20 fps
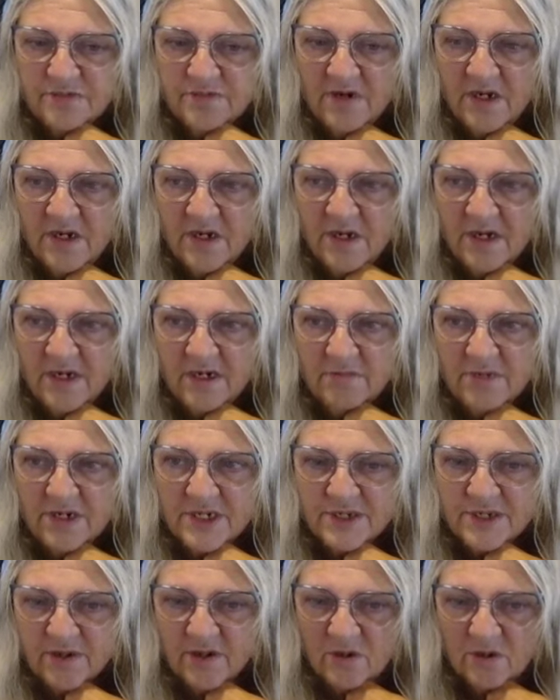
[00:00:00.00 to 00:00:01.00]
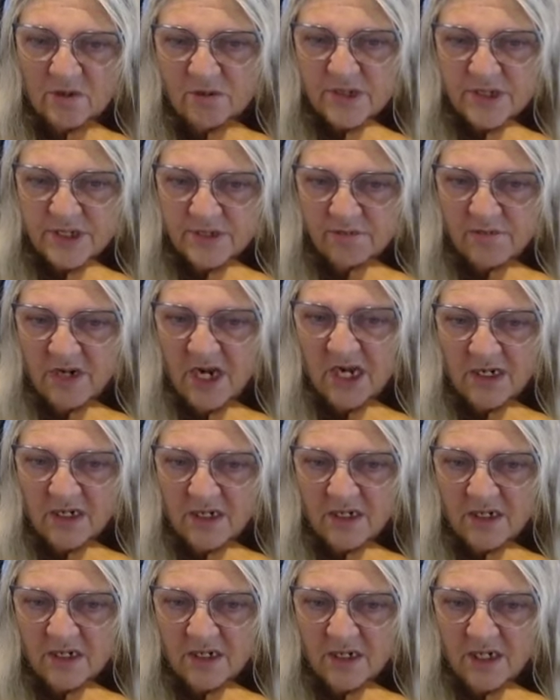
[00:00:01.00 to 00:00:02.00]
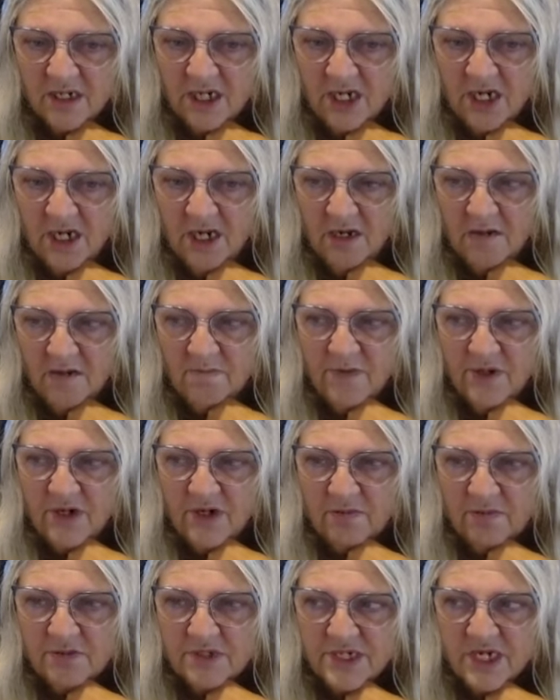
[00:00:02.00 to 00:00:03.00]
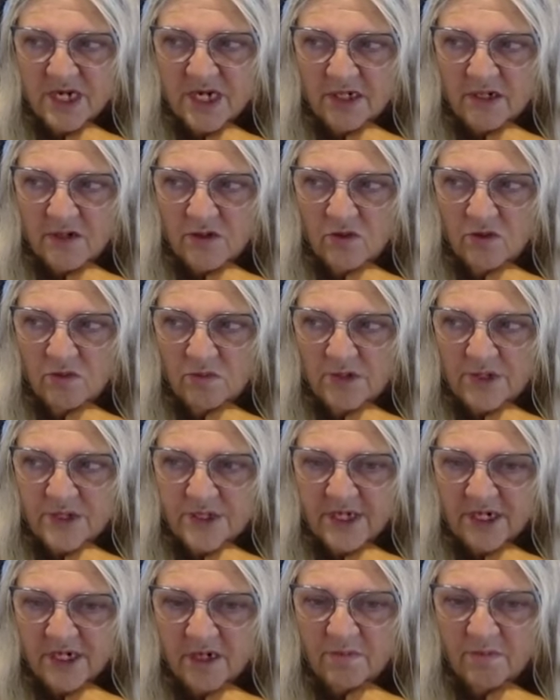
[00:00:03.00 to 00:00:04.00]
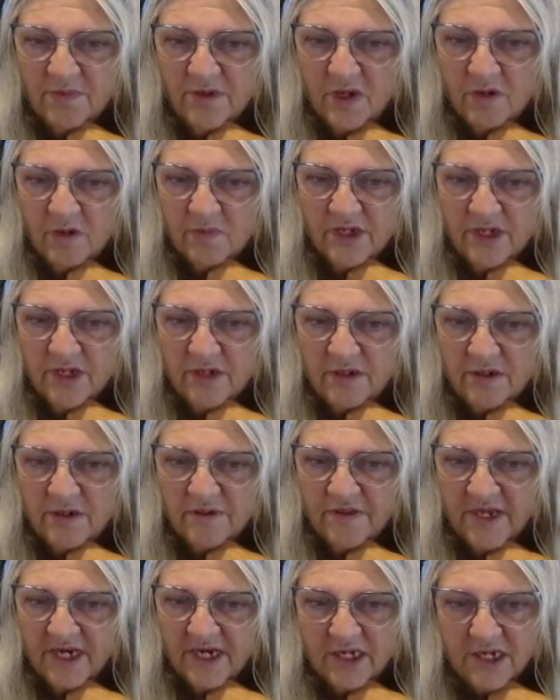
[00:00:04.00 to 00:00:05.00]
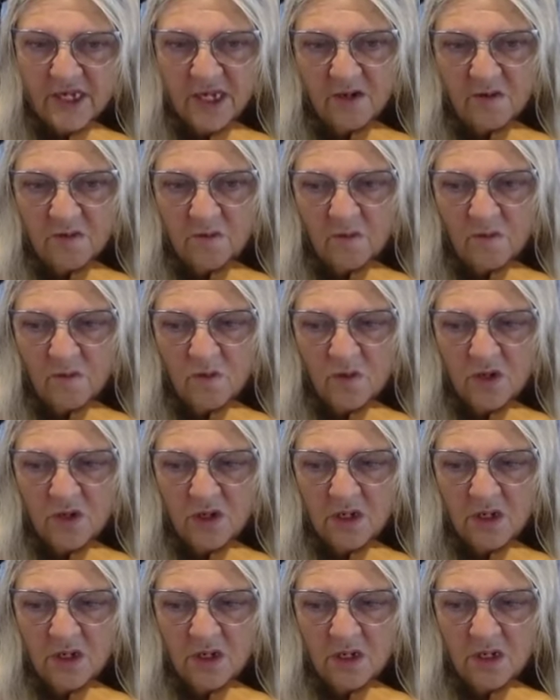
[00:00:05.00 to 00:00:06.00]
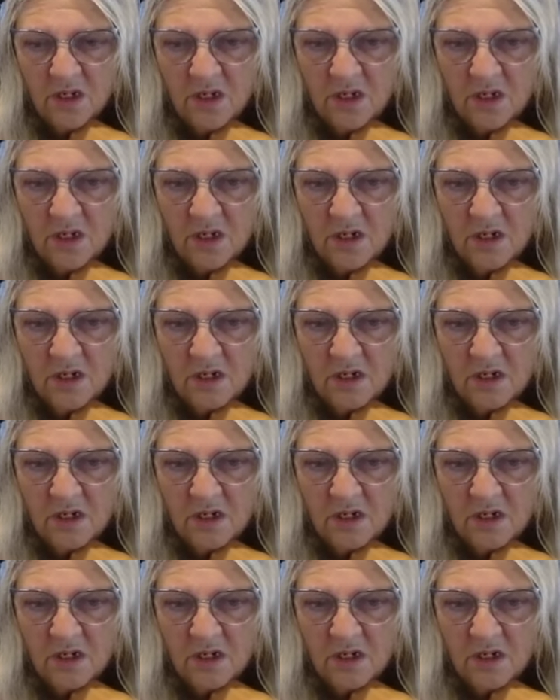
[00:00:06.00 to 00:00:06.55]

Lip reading: felt like my soul was smiling, but it was like almost like a permanent thing now. It